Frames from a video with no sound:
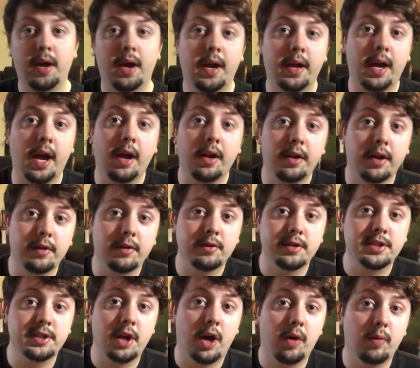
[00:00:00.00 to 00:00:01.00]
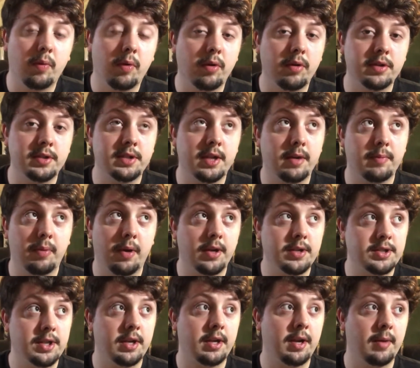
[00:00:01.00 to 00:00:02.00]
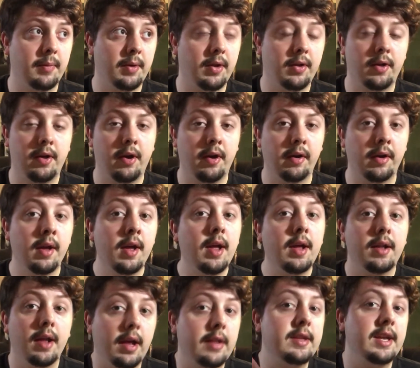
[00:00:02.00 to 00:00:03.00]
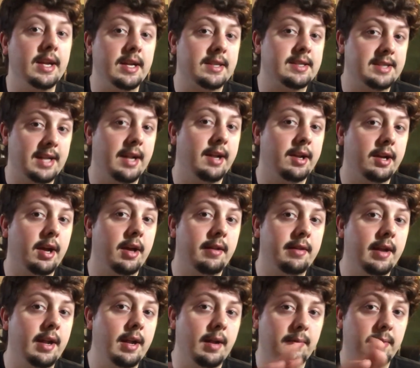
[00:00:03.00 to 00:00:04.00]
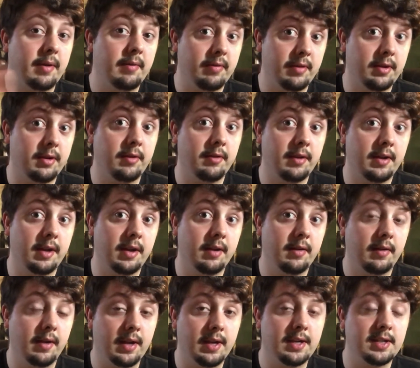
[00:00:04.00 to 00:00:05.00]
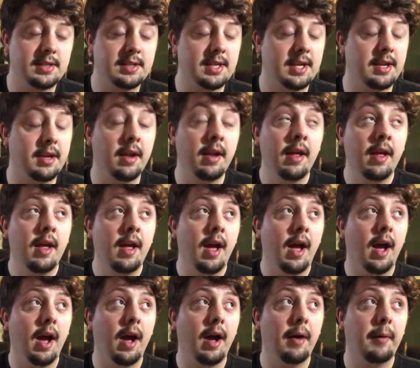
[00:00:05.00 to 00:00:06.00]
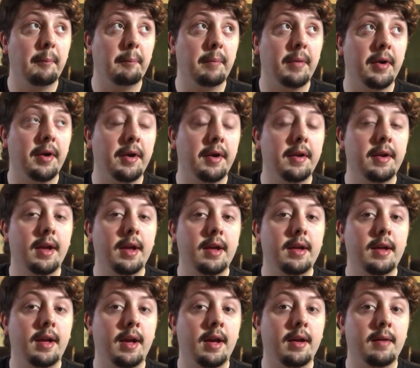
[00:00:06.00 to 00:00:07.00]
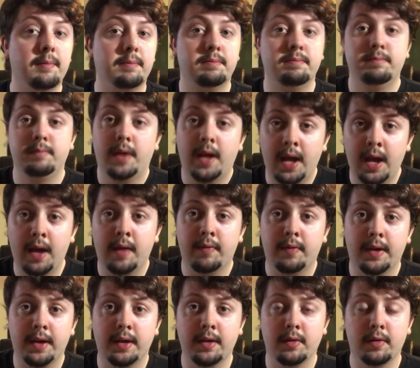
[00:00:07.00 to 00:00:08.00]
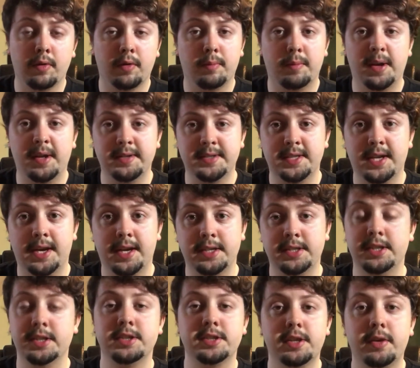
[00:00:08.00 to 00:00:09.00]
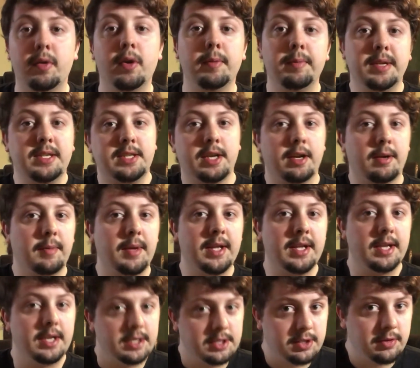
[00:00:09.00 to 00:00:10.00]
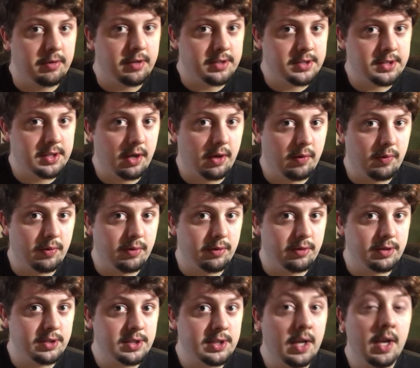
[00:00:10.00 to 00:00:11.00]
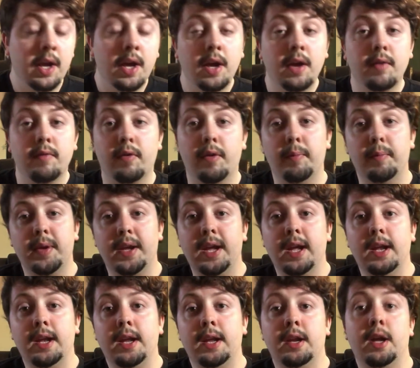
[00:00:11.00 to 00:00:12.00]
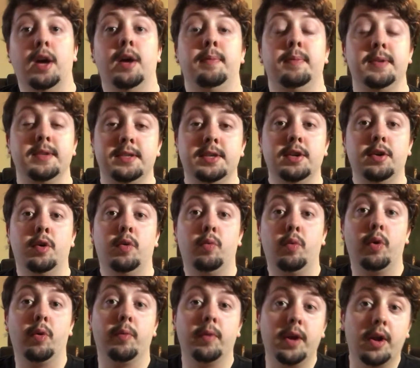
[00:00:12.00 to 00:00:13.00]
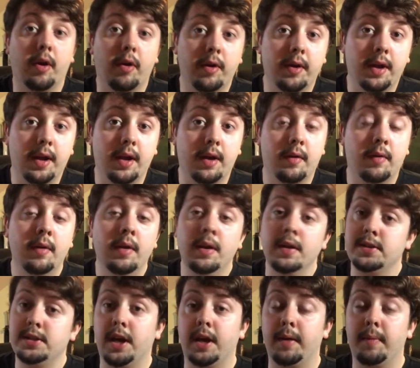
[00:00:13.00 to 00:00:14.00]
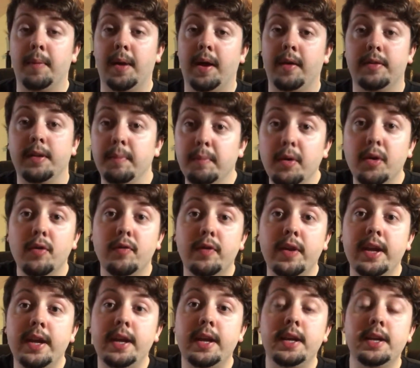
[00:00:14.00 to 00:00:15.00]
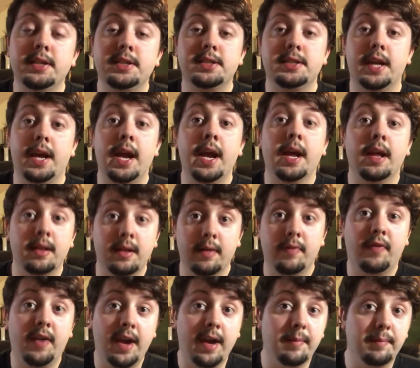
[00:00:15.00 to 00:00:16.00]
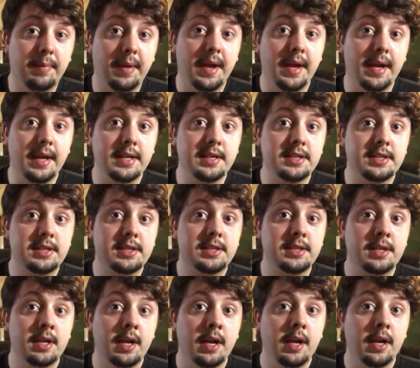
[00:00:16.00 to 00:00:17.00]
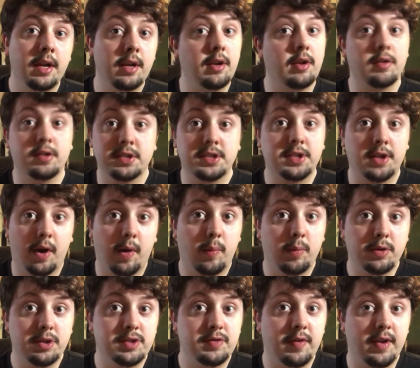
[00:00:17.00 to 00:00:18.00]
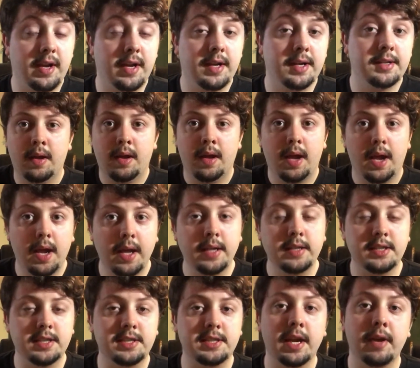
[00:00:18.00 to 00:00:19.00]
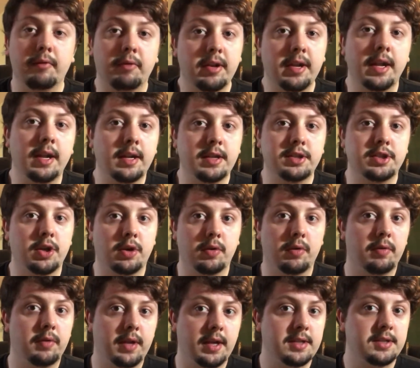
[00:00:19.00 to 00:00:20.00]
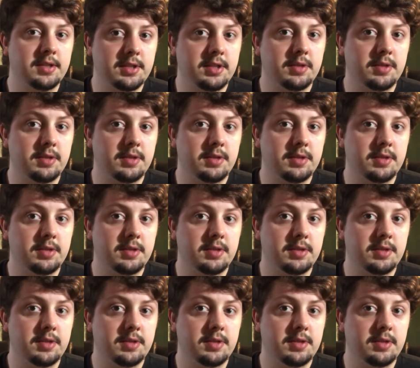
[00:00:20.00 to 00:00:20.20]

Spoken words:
I got another Star Wars project coming along. Not the extended cut thing. I'm definitely doing that, like I said. But I have like a little montage. It's going to be talking about the history of Star Wars from beginning up until where we are now. Talk about the movies and the fan base. You know, the Star Wars fans, and just everything in general that's